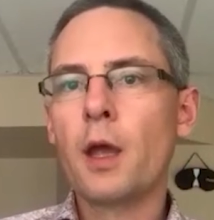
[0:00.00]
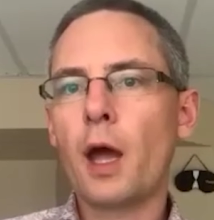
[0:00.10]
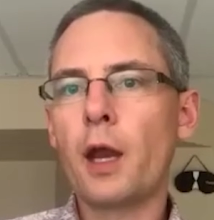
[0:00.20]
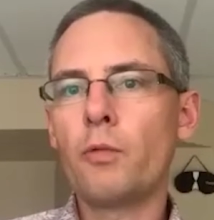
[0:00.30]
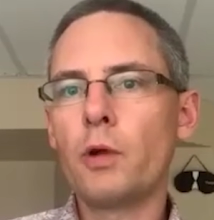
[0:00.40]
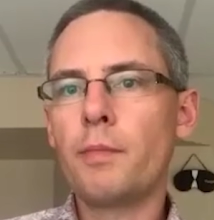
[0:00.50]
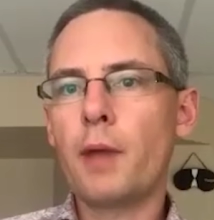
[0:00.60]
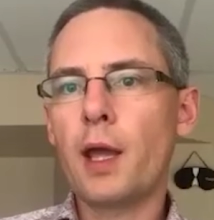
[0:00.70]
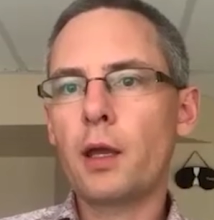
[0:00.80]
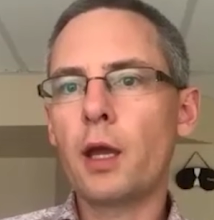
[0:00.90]
and it would
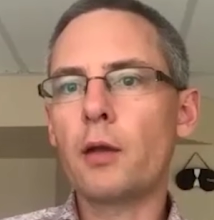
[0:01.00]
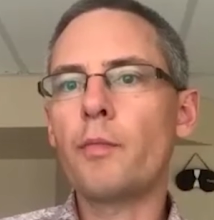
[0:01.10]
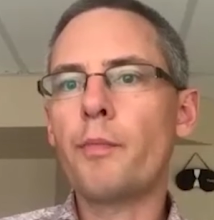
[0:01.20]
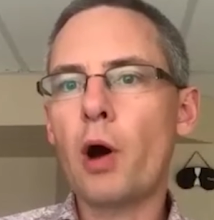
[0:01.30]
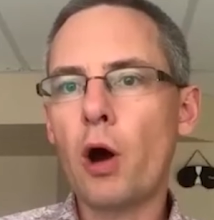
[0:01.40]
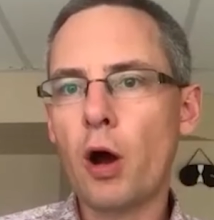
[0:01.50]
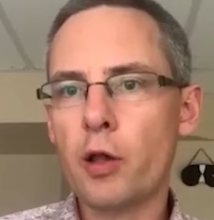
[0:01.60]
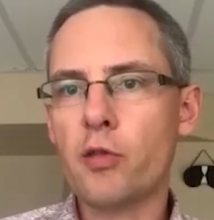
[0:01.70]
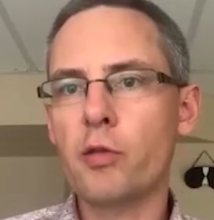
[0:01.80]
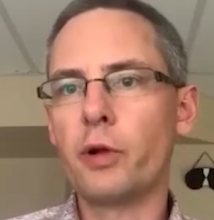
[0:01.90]
make it
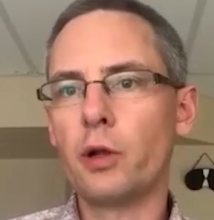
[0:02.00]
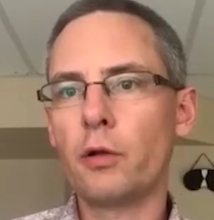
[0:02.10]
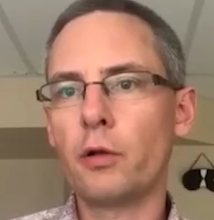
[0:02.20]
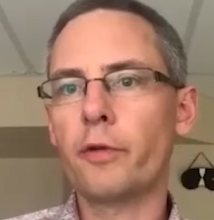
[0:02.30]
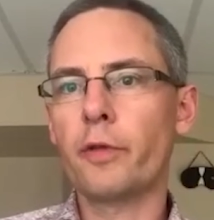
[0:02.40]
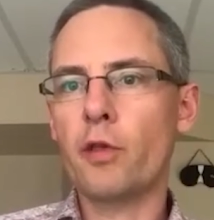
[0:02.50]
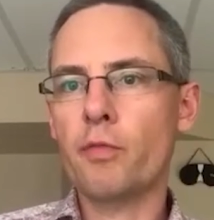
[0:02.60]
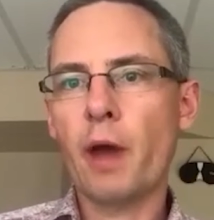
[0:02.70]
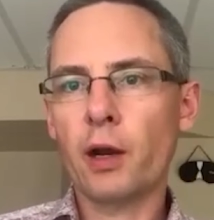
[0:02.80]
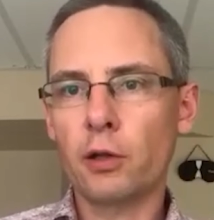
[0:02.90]
possible for these
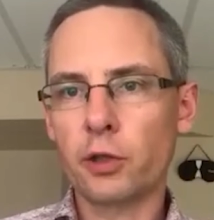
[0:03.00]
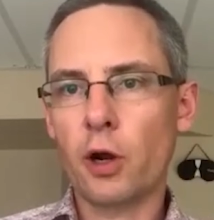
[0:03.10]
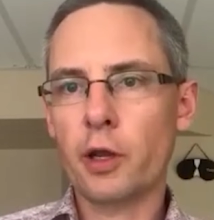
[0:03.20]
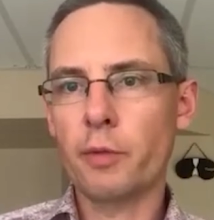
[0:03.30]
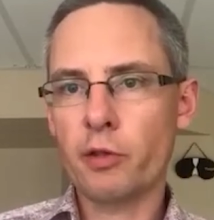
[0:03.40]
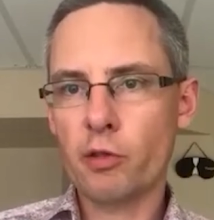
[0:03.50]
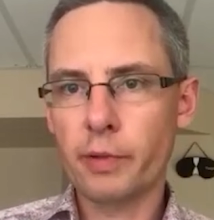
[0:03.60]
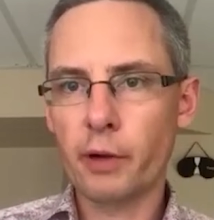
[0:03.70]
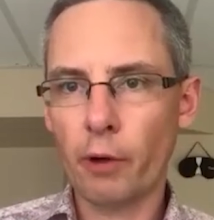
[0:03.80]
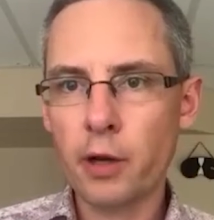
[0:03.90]
medical documents to
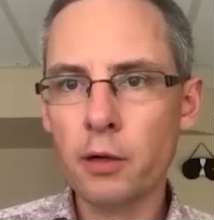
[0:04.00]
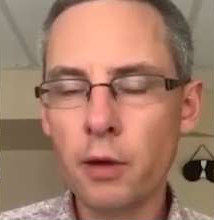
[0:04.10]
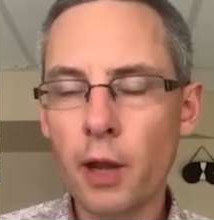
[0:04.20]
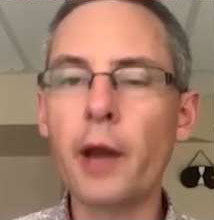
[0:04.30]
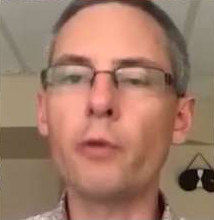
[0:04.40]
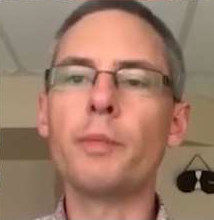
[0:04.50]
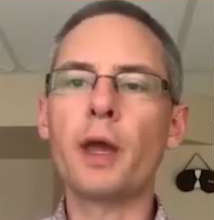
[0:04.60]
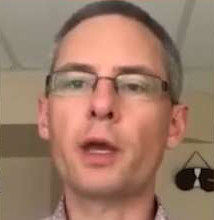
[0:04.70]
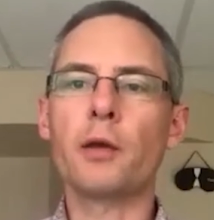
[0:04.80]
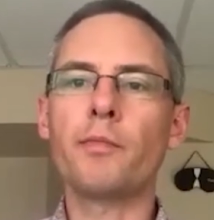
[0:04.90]
be written, and it would
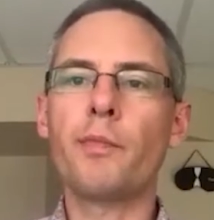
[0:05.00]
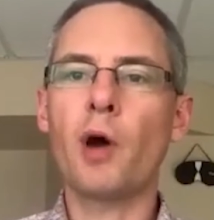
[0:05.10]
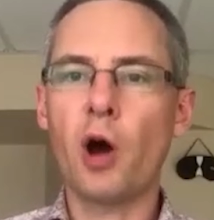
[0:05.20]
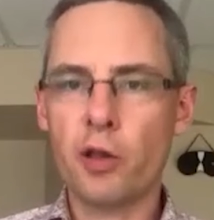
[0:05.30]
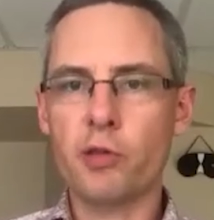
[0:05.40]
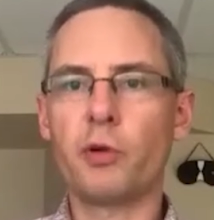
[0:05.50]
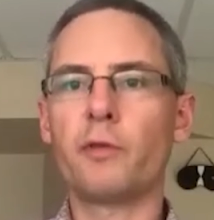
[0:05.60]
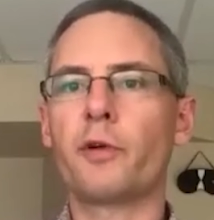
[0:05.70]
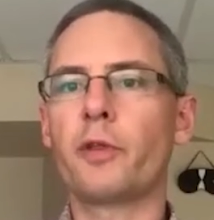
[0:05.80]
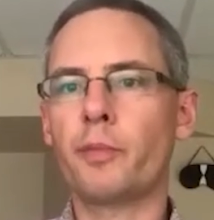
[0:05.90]
make it
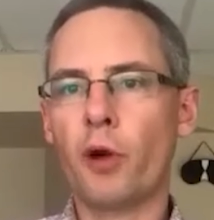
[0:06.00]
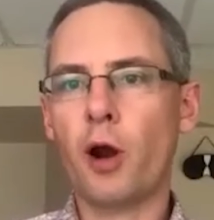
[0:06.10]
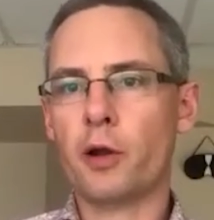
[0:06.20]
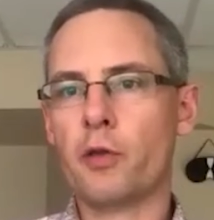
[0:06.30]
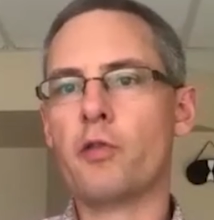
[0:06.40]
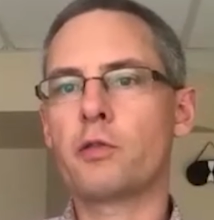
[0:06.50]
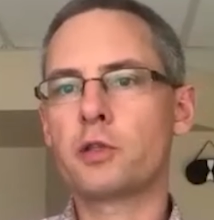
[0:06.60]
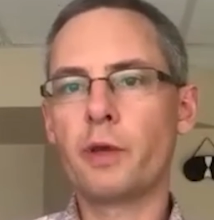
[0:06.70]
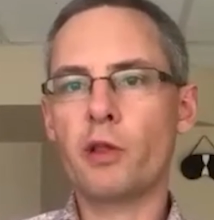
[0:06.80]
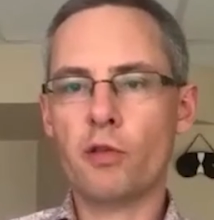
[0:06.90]
possible for the products
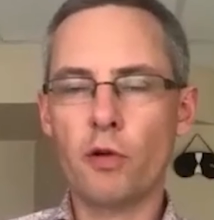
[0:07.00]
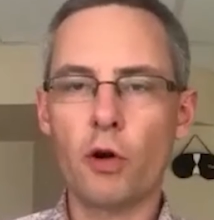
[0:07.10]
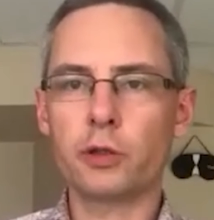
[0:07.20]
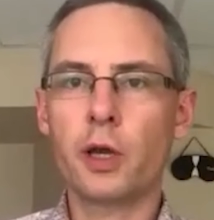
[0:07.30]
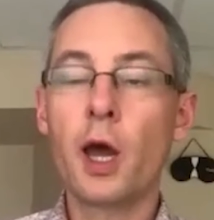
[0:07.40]
to be sold.